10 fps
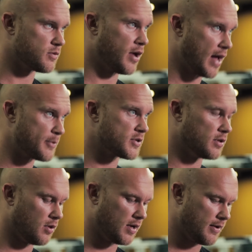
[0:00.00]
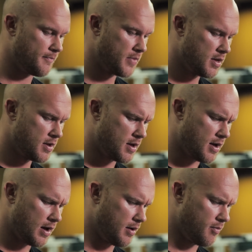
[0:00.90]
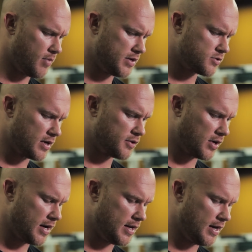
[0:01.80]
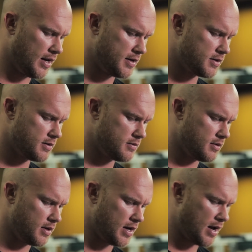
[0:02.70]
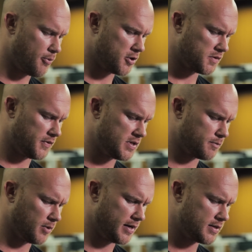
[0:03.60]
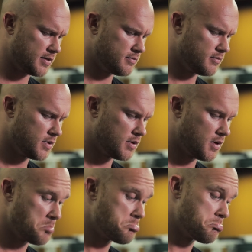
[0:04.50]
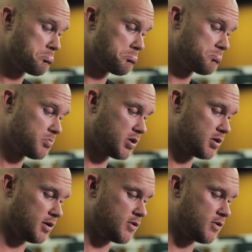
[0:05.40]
a week? Absolutely. Is strength training needed in a hypertrophy split? Good